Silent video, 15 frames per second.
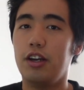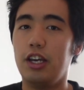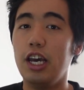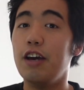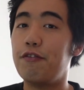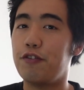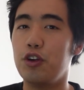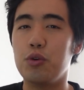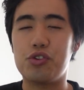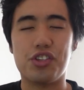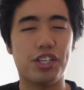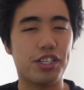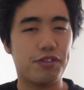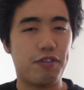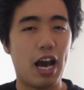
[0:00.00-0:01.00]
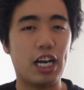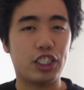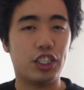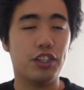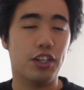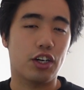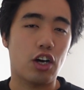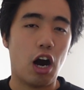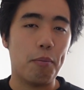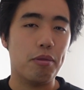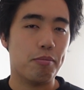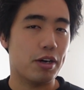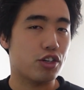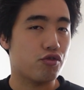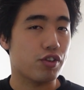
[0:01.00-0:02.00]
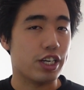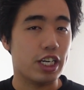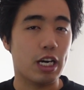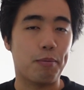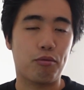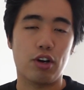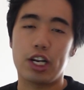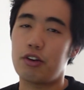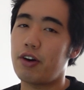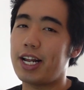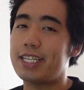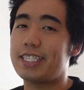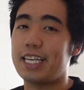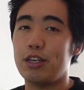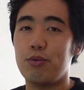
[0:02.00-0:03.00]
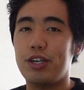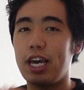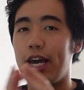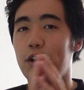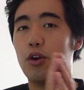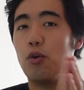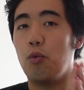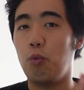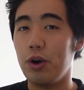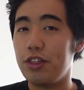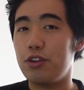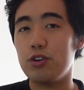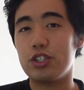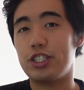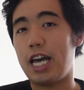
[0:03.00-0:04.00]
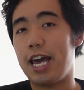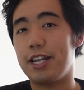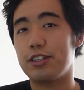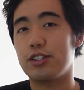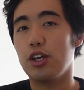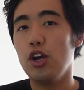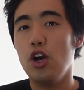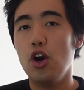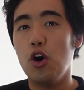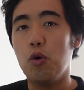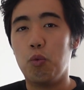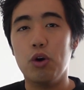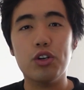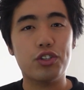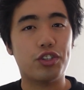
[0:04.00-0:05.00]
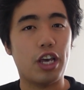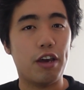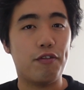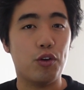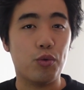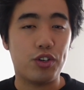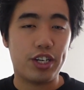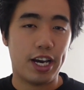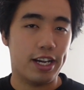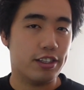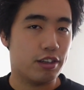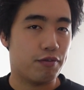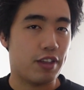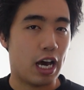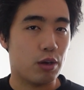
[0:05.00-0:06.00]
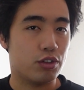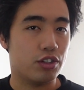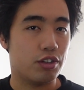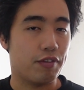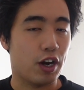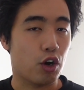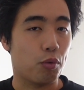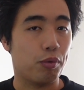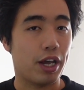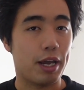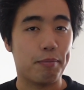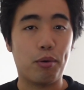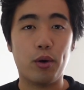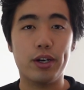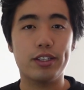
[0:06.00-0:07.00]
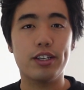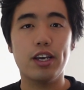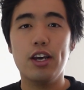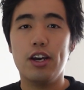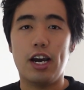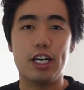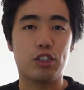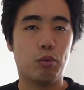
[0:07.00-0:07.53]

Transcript: If used in this fashion, the complimentary E-Upgrade credits that you get with your status will save you tens of thousands of Aeroplan points, as